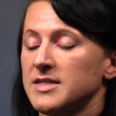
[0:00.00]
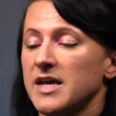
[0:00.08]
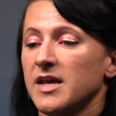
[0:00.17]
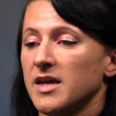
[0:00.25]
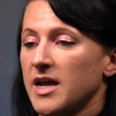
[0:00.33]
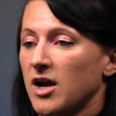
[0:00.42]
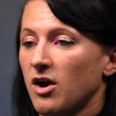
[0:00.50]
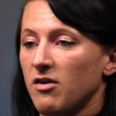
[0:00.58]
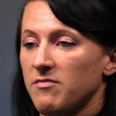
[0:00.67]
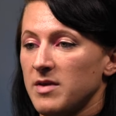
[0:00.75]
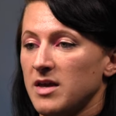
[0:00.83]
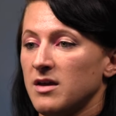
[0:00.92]
taking care
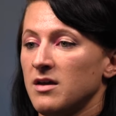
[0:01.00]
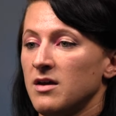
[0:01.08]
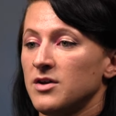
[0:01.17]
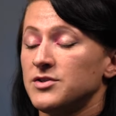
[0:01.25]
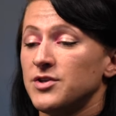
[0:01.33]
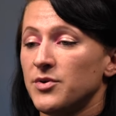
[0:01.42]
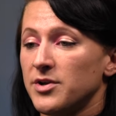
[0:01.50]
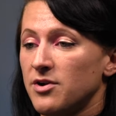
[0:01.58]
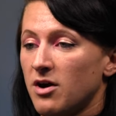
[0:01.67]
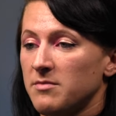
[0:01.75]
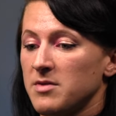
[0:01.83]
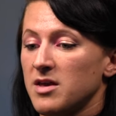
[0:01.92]
of me,
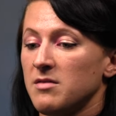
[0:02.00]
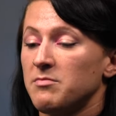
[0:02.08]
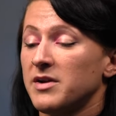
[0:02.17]
doted on me,